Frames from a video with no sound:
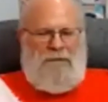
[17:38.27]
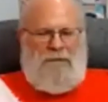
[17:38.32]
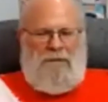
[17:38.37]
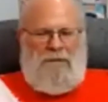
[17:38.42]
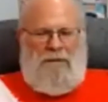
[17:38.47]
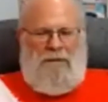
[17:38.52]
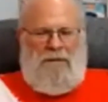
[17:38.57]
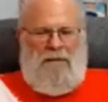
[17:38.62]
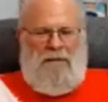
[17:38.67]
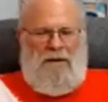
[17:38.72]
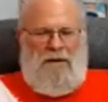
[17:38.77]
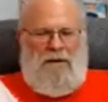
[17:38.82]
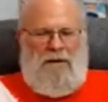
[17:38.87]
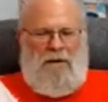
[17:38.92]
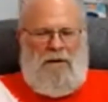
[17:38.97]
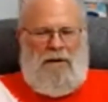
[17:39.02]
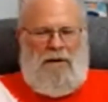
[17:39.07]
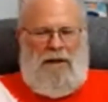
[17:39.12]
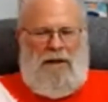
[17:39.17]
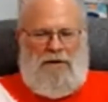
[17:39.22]
note,
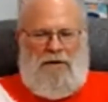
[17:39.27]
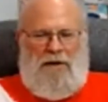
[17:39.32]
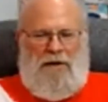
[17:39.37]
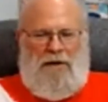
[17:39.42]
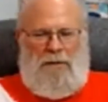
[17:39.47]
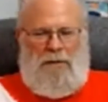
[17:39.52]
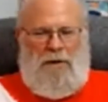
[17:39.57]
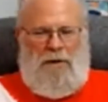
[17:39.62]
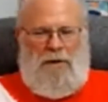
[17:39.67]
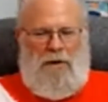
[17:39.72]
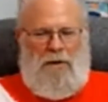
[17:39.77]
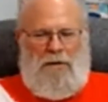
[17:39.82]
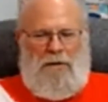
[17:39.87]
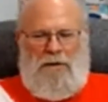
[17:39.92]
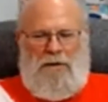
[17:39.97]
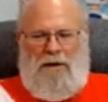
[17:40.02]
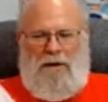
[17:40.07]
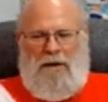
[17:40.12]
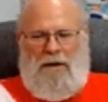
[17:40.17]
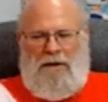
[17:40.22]
T Tukes on
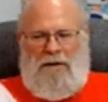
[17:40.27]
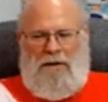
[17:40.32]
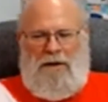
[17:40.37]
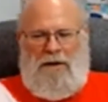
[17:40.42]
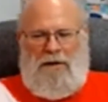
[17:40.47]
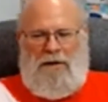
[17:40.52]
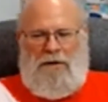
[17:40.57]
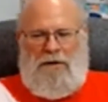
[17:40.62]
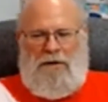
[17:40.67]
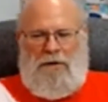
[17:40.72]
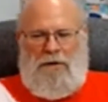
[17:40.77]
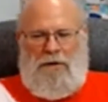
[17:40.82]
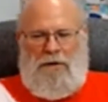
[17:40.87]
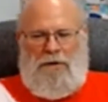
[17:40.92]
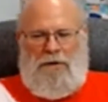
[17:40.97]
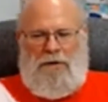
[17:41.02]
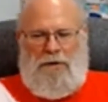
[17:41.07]
YouTube is asking,